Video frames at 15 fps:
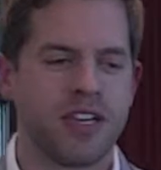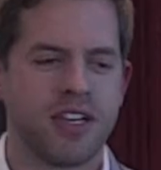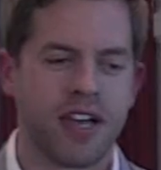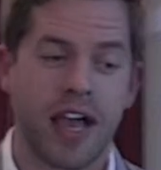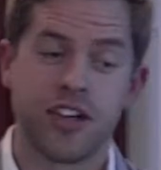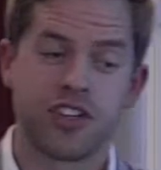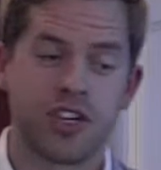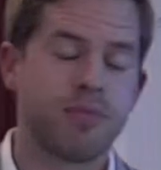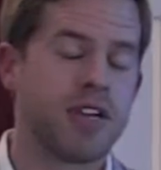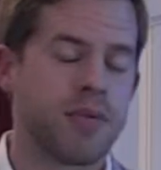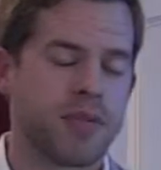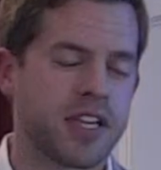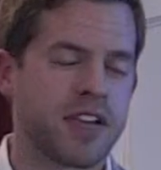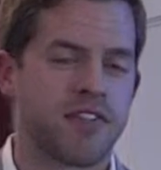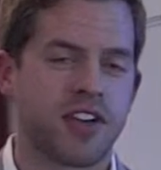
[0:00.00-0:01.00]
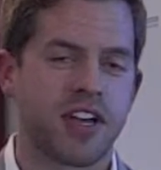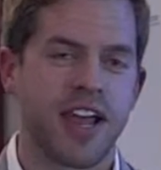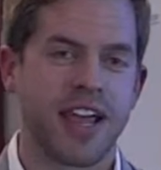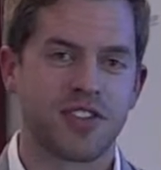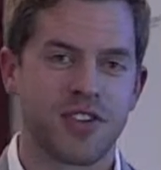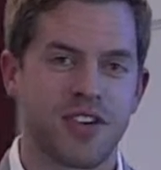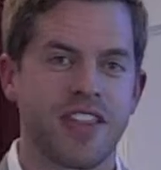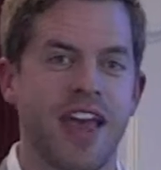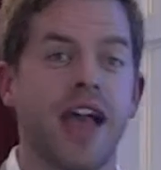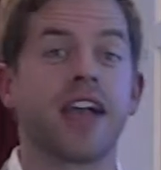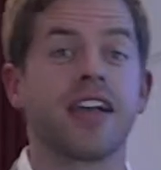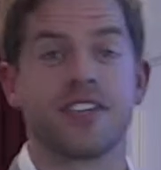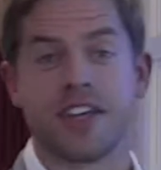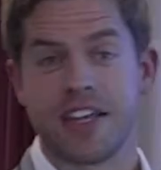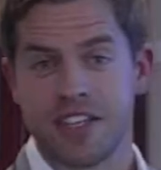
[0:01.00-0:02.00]
should be able to give a good answer to that
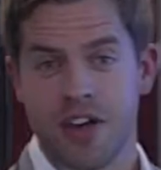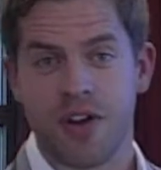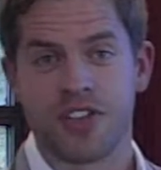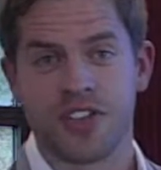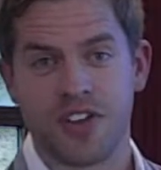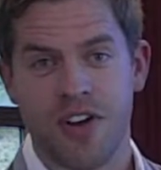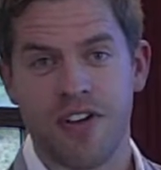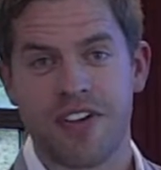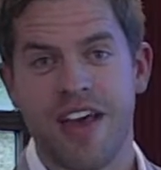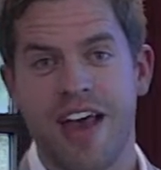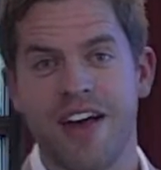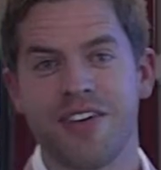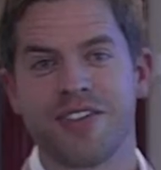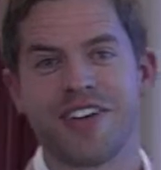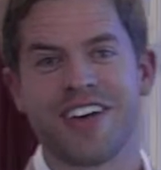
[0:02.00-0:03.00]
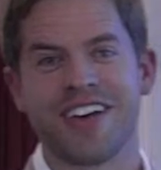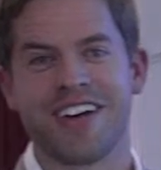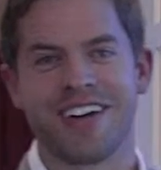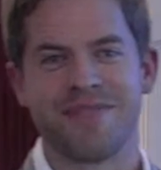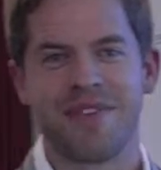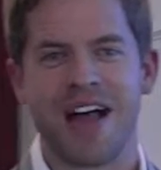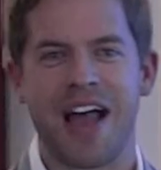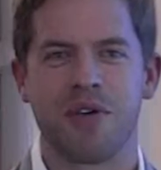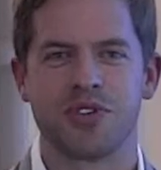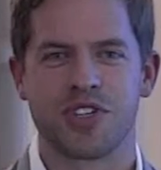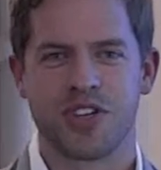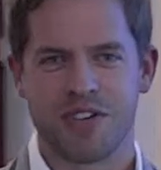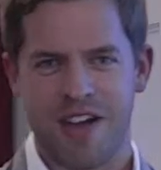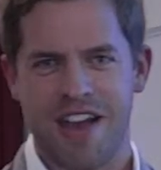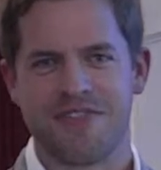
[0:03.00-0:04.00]
because that's how I started out. I was
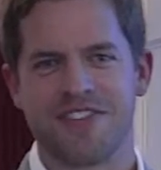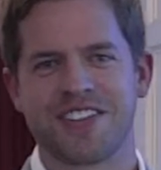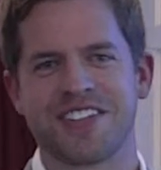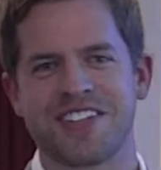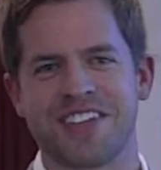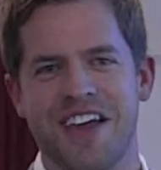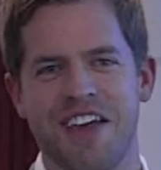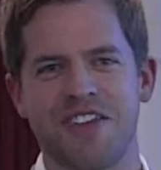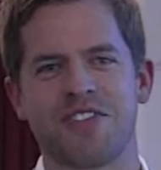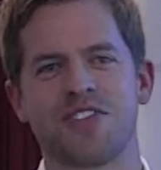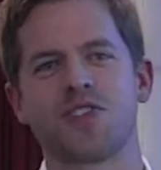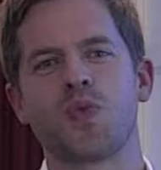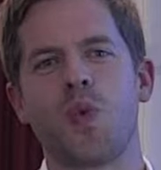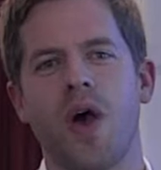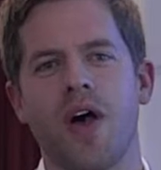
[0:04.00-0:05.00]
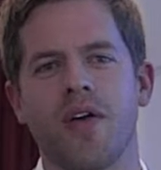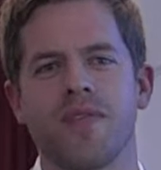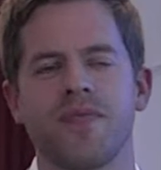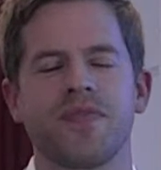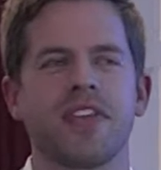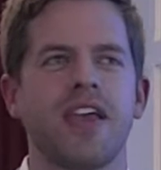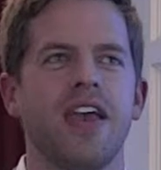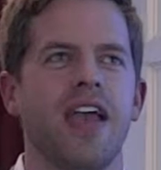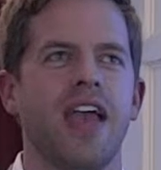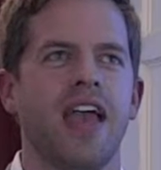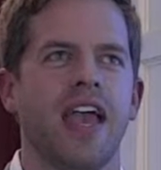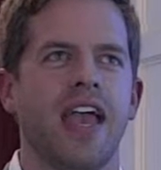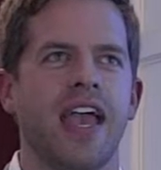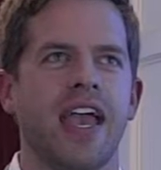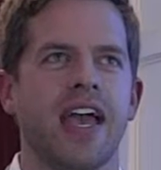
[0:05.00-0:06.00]
a graphic designer as well.
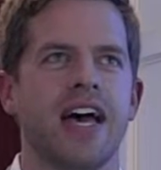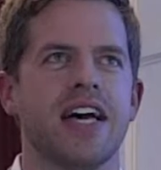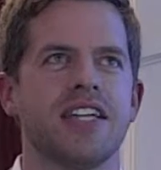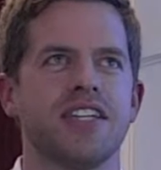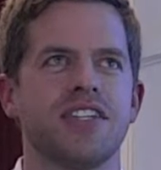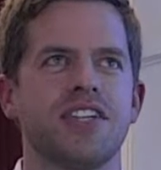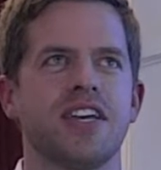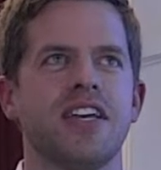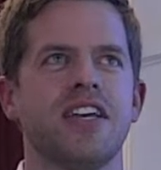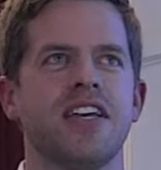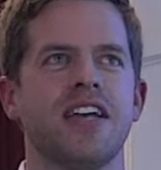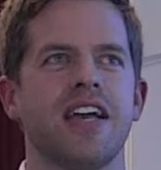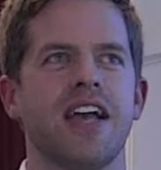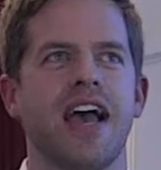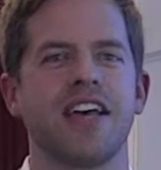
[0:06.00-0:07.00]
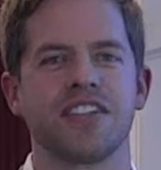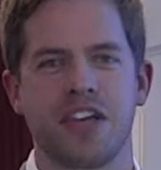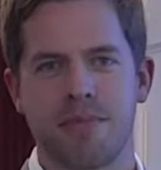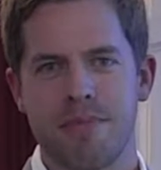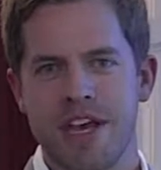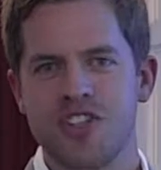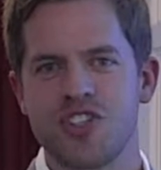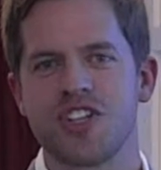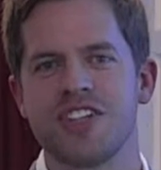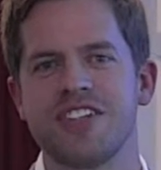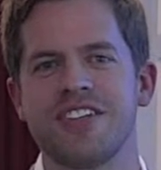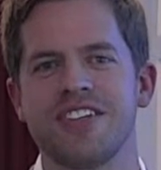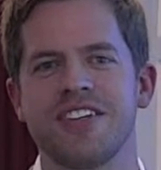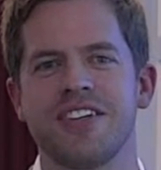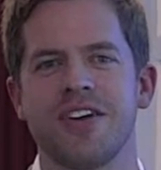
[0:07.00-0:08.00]
And as I
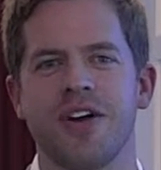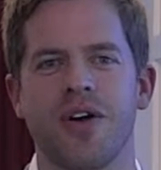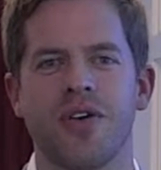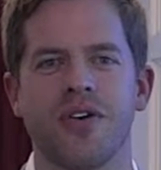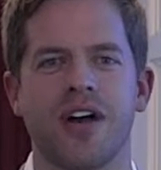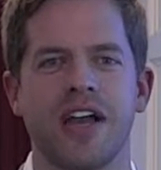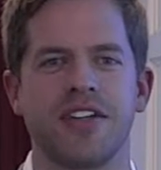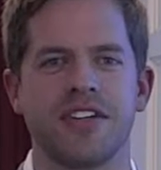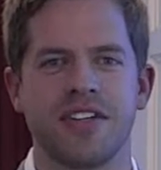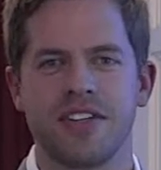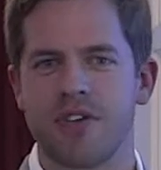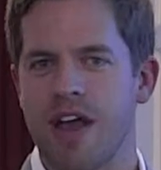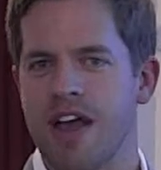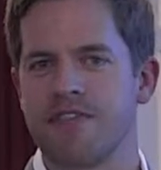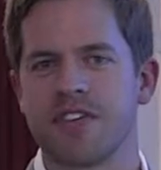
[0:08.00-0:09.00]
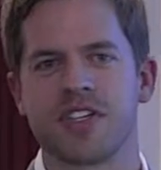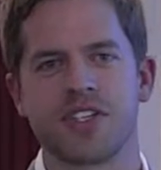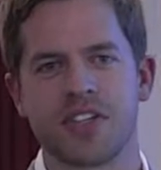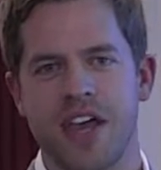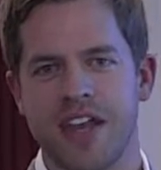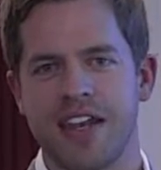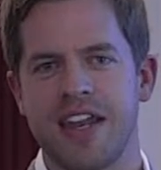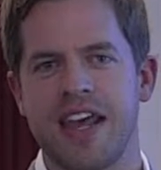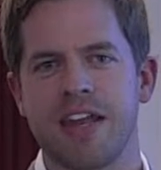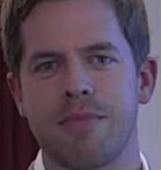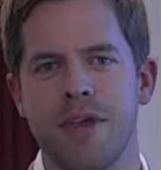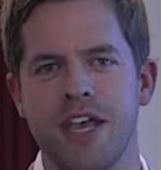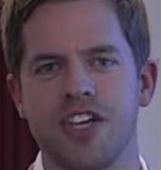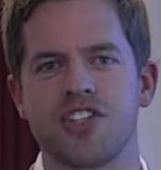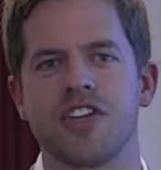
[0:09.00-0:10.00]
mentioned, I did graphic design and
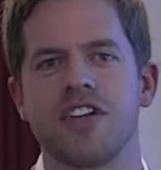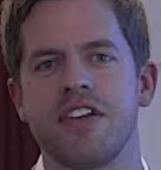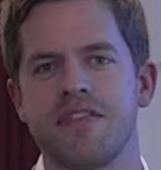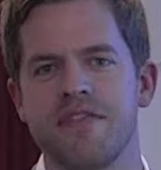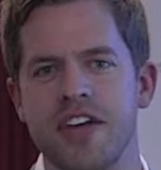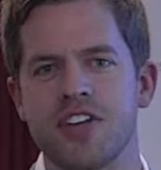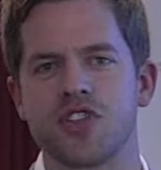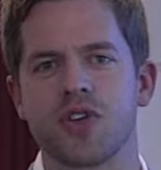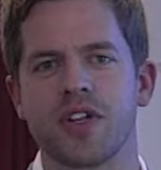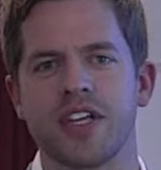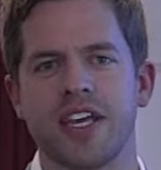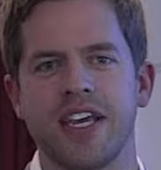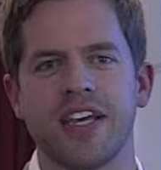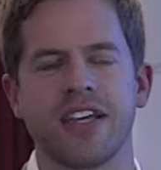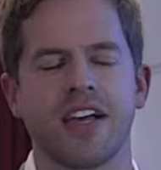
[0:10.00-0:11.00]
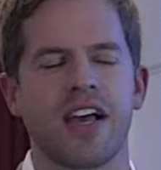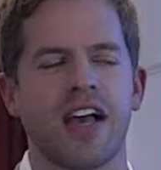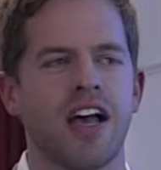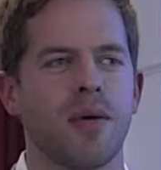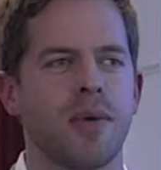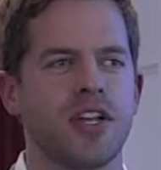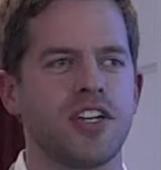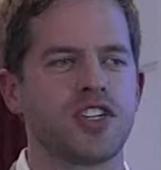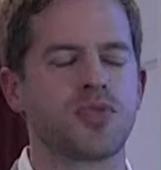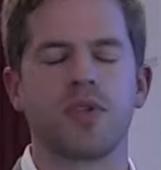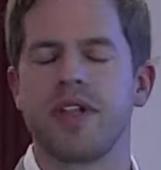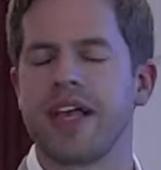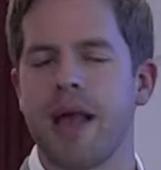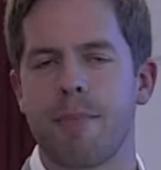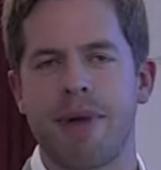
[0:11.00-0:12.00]
animation, and eventually I just
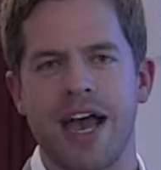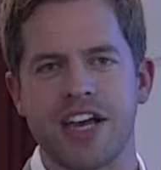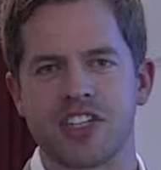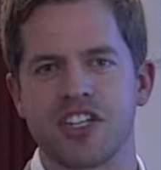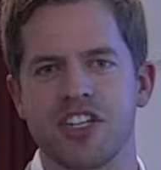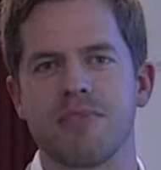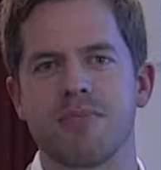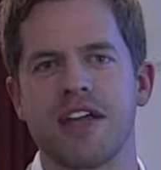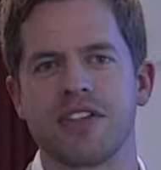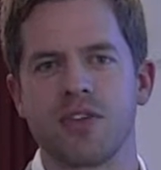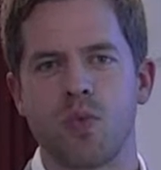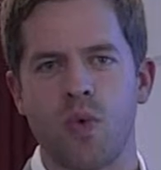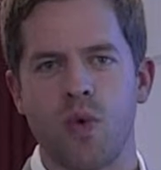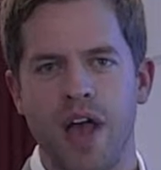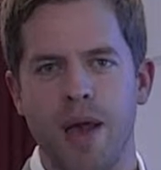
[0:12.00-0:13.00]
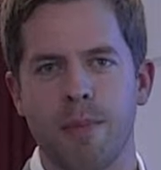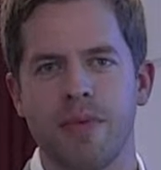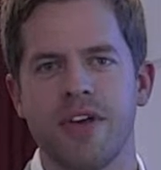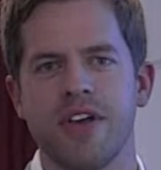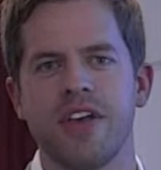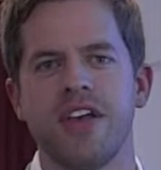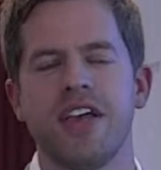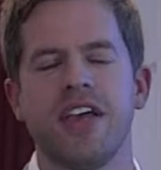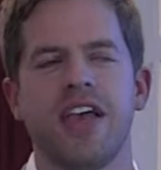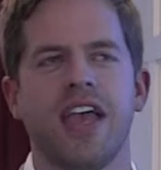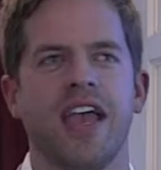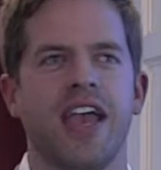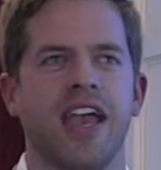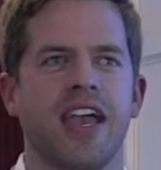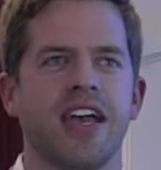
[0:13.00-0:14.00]
really got passionate about the web
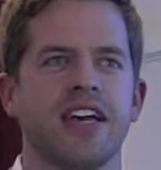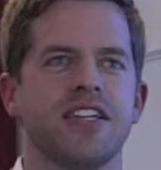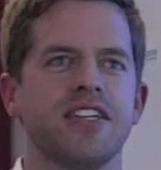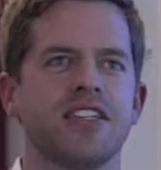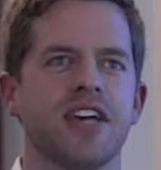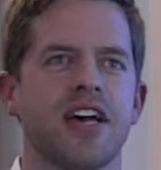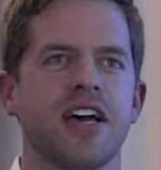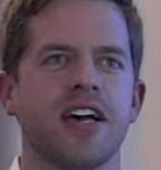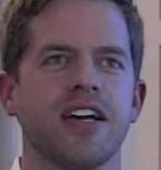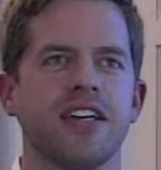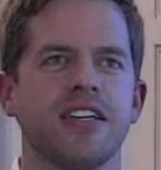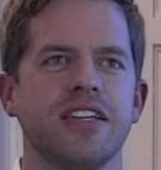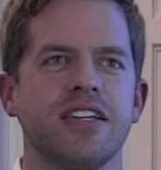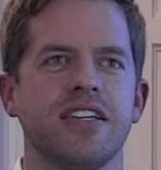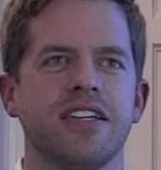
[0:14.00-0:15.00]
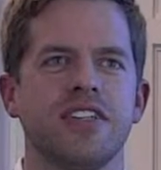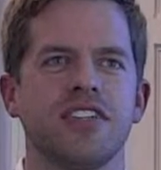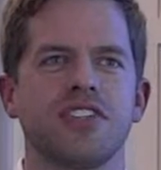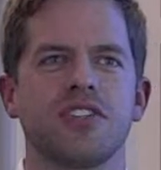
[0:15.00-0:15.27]
and just